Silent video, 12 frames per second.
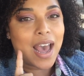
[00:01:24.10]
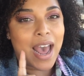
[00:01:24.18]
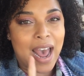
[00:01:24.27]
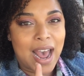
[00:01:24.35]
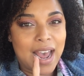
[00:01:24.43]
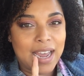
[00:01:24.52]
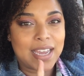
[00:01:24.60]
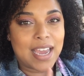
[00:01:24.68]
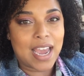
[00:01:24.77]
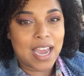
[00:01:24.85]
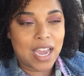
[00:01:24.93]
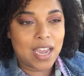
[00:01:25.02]
I
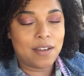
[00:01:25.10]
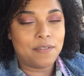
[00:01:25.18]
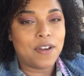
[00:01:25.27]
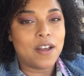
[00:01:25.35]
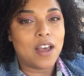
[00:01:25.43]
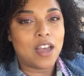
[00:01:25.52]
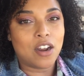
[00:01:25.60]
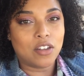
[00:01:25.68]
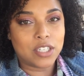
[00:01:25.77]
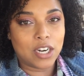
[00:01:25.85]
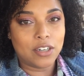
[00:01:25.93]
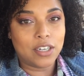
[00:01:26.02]
gave an
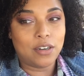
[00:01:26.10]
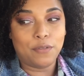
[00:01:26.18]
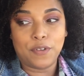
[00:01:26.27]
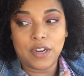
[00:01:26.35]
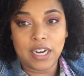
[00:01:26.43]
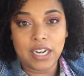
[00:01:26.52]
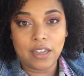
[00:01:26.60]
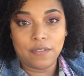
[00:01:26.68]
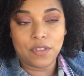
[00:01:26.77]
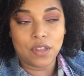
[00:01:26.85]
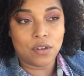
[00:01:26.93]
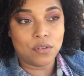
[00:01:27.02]
alternative for any
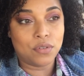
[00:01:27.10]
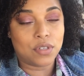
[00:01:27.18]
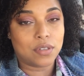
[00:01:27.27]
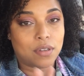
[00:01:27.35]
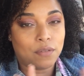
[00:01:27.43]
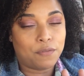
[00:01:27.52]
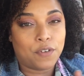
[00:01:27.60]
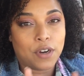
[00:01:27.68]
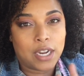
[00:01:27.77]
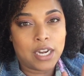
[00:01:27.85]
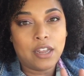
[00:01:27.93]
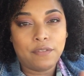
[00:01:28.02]
of those, for
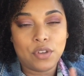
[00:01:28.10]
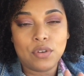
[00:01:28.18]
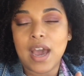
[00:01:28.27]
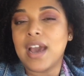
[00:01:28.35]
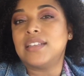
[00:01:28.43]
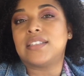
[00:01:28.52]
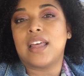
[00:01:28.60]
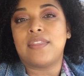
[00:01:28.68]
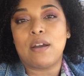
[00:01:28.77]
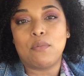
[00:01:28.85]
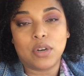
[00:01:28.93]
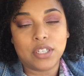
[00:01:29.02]
any of you guys
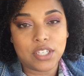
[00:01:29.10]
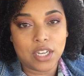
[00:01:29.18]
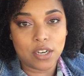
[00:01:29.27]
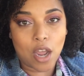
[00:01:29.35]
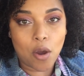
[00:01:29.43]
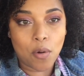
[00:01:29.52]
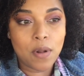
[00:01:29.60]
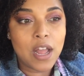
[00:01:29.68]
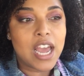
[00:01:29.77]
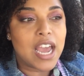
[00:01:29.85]
that wanted to know.